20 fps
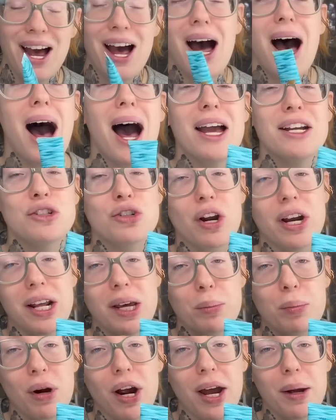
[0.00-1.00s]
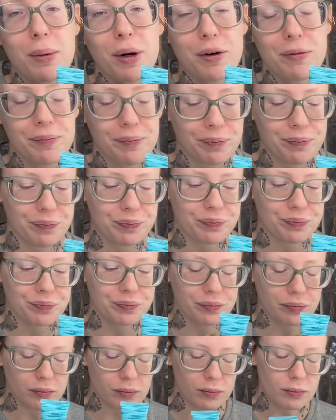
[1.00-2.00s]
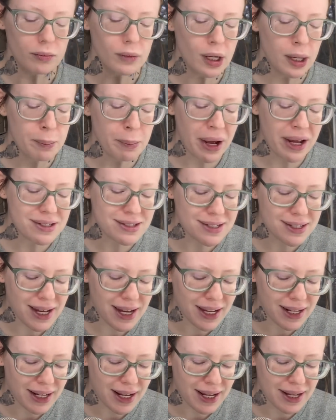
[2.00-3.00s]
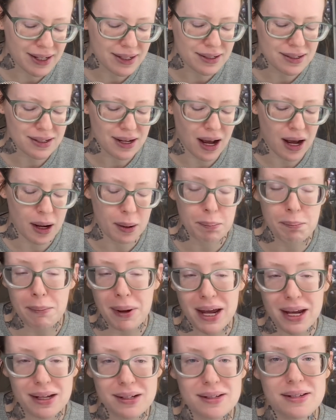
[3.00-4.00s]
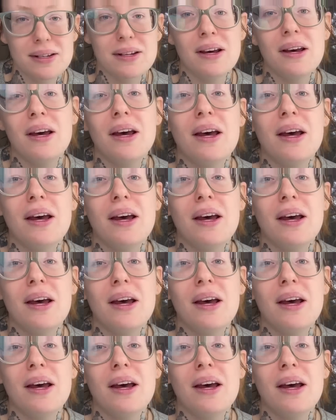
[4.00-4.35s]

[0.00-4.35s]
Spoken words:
Hydrating Primer. My skin is mixed.